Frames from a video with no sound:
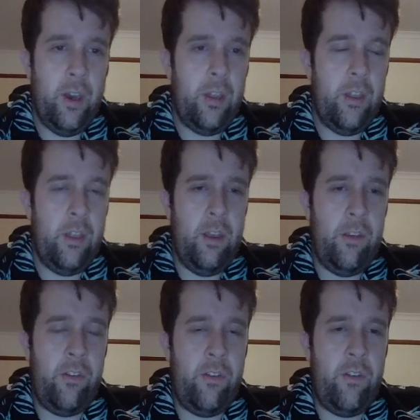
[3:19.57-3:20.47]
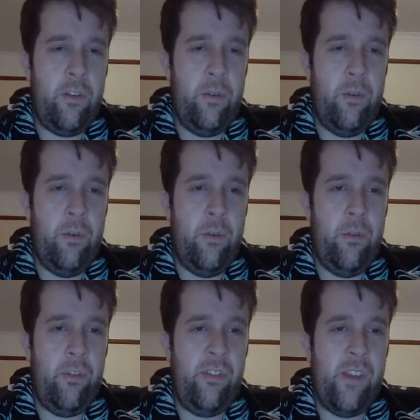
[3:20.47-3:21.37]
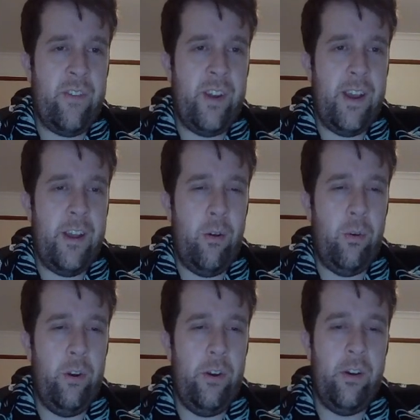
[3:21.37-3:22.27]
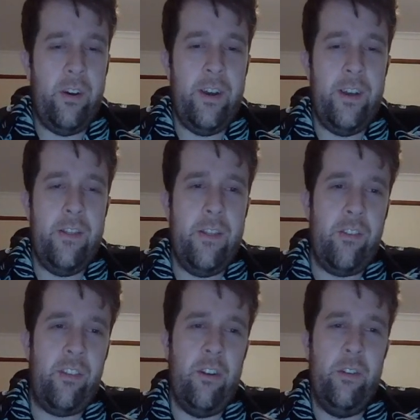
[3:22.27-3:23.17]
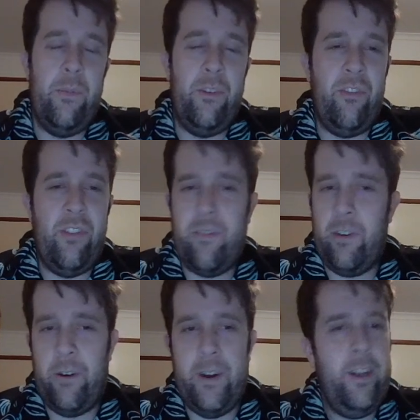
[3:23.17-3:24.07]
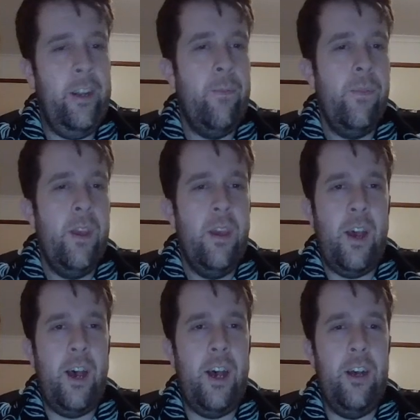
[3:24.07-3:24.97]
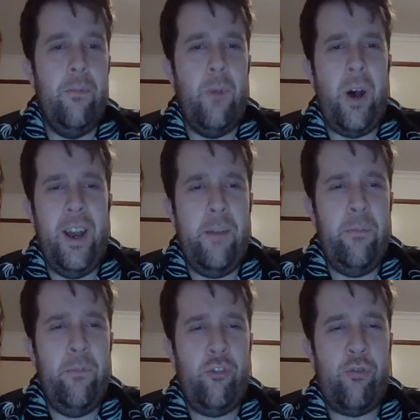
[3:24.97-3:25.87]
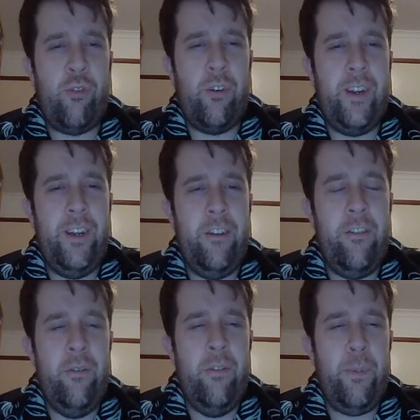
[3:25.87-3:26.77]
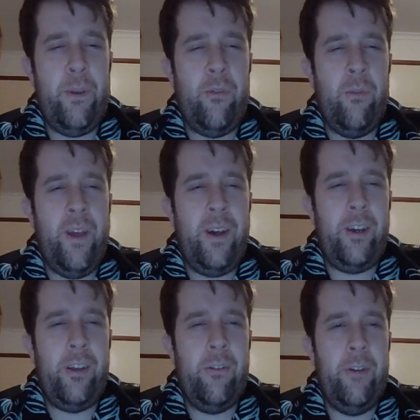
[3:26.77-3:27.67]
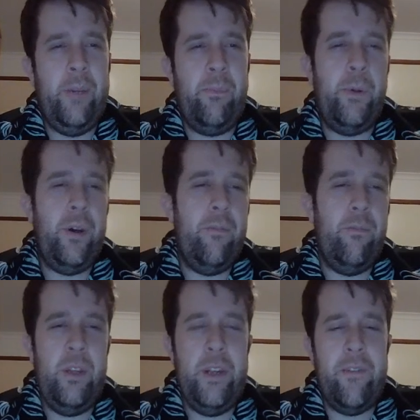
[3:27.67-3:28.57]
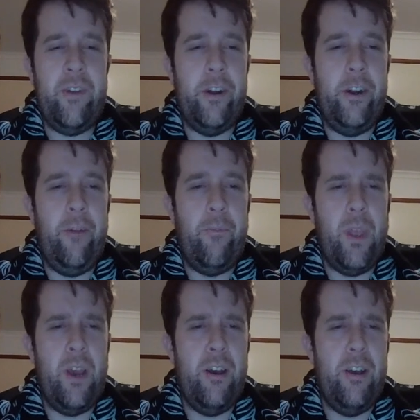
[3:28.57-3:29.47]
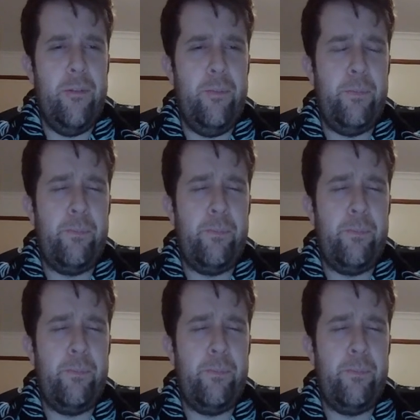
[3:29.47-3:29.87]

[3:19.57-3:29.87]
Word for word: this two, seven, eight, or 9, this can only be 7 or 8. Um, I am trying to do the puzzle without coloring, but you never know. Um,